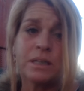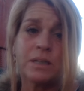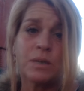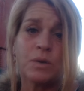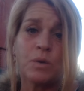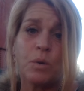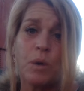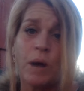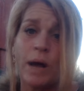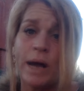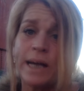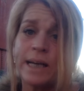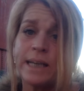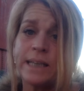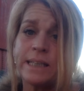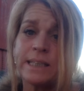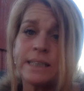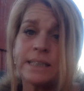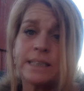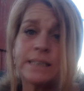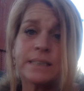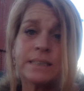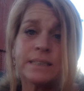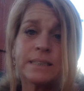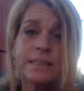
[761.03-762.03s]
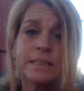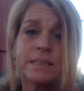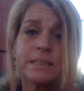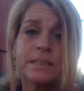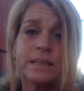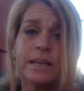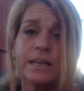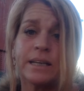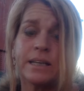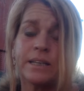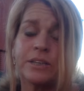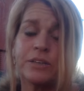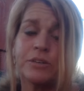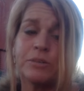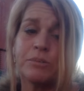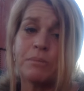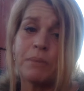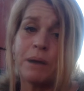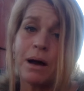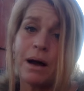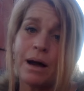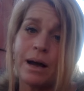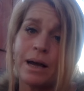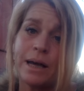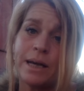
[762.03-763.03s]
quietness in your
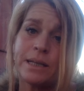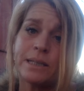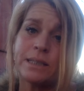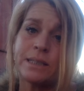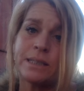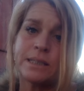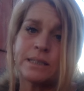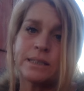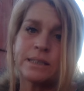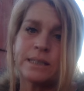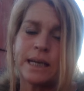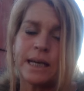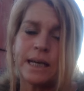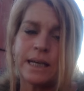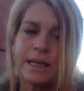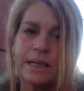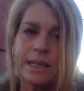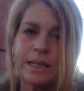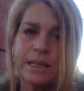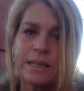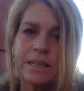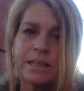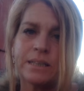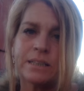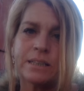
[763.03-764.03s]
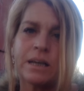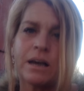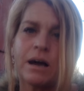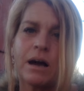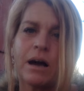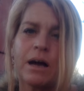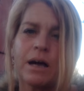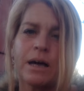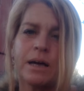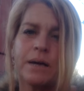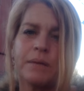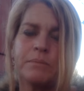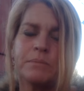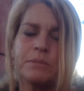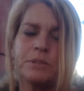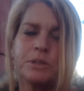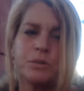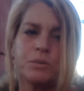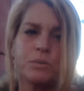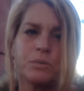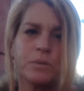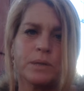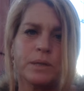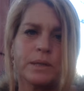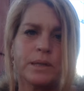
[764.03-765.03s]
mind, and taking the time to
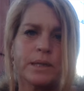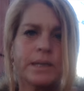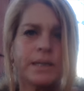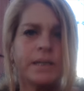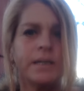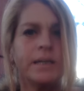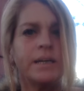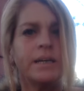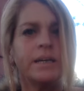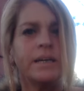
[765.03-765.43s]
really